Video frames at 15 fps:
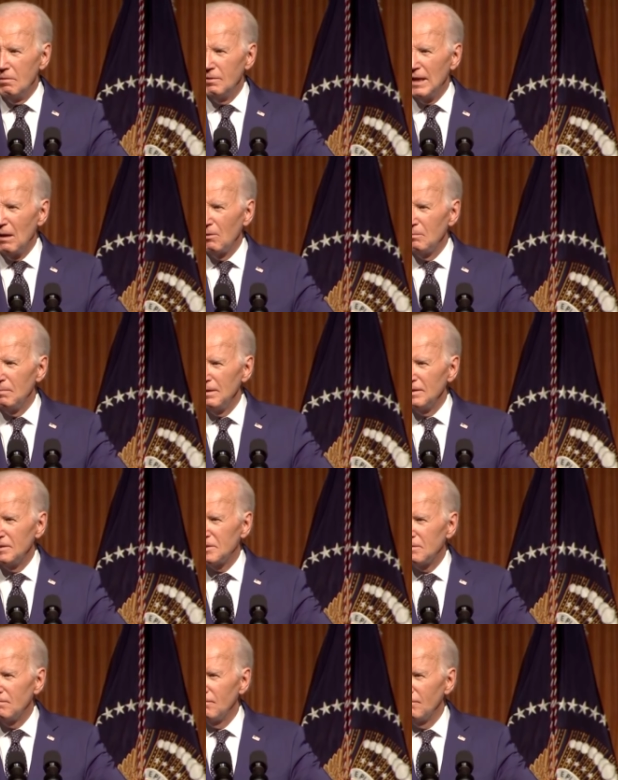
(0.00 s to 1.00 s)
that would
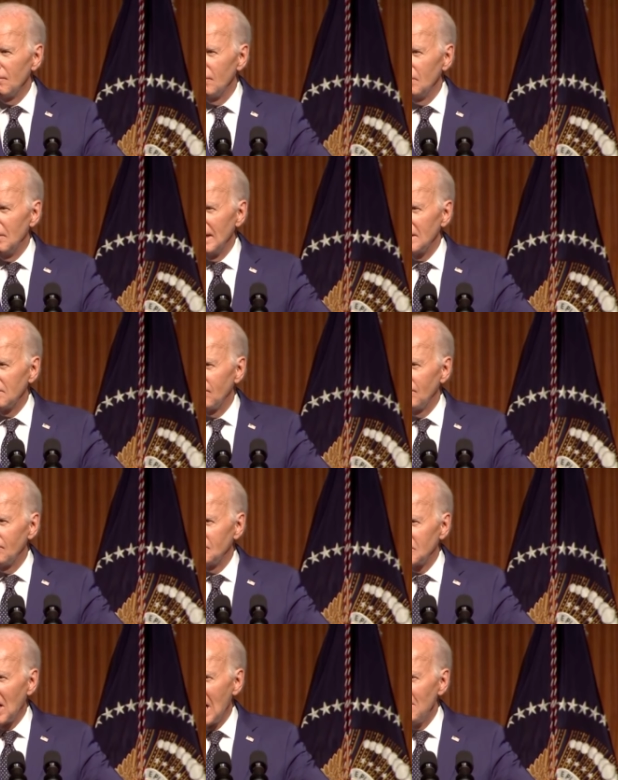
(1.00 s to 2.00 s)
be
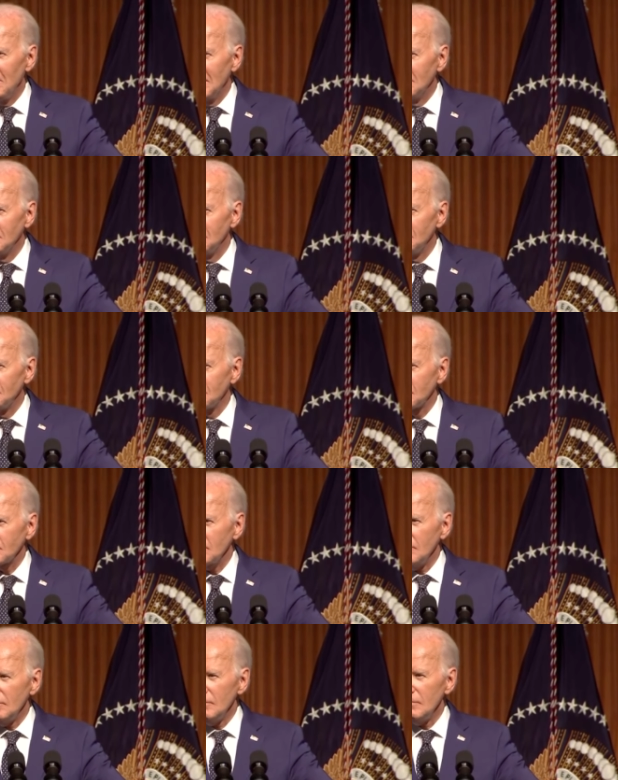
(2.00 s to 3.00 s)
make timing
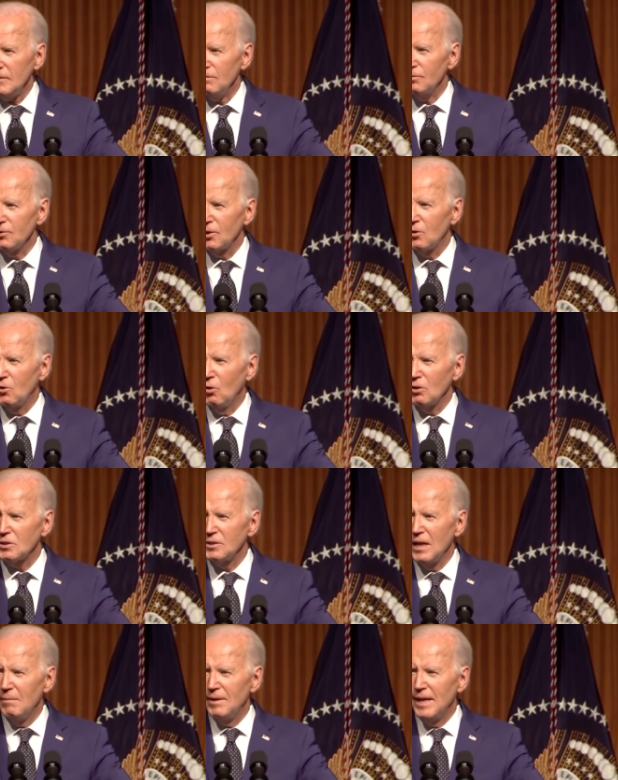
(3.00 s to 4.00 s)
for the
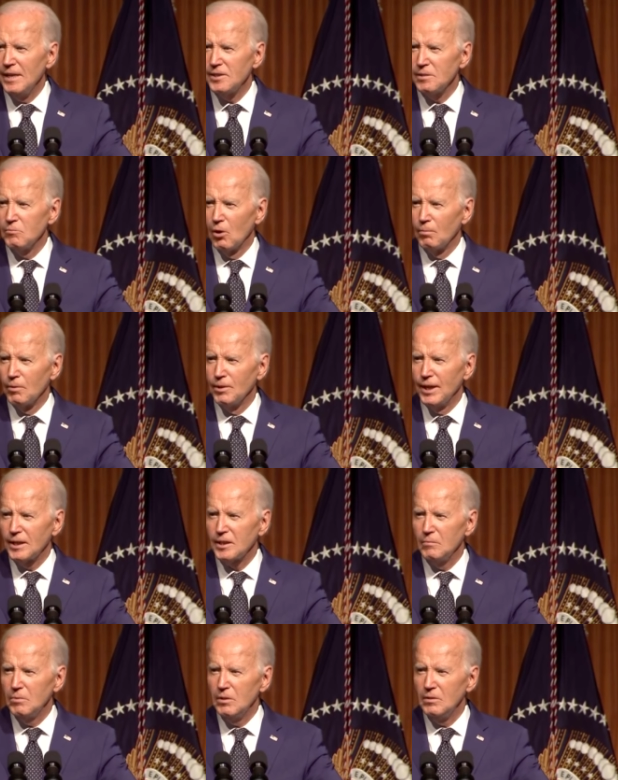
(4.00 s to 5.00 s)
course nomination more
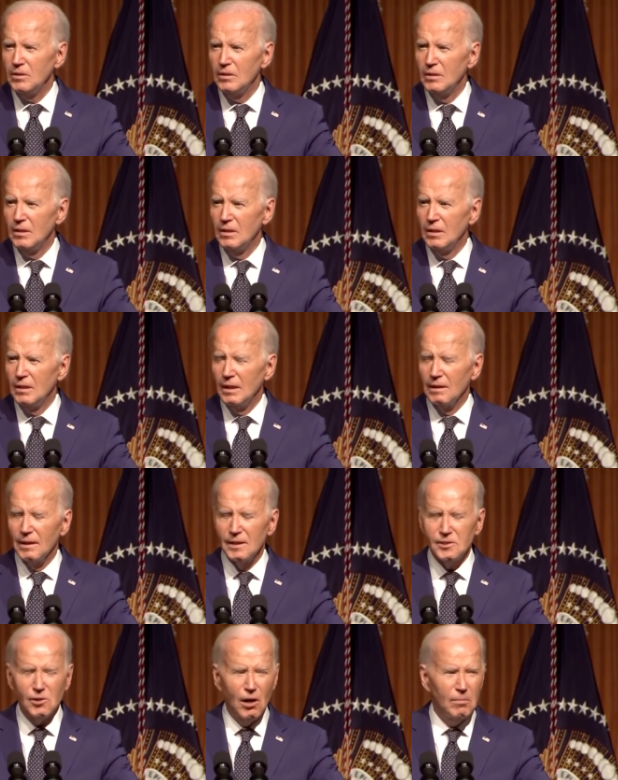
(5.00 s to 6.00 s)
predictable
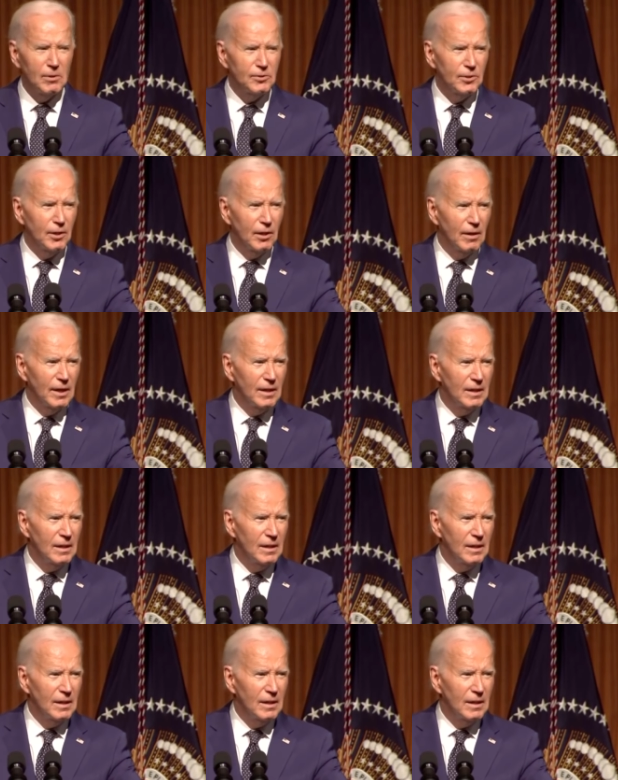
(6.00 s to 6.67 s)
and less arbitrary.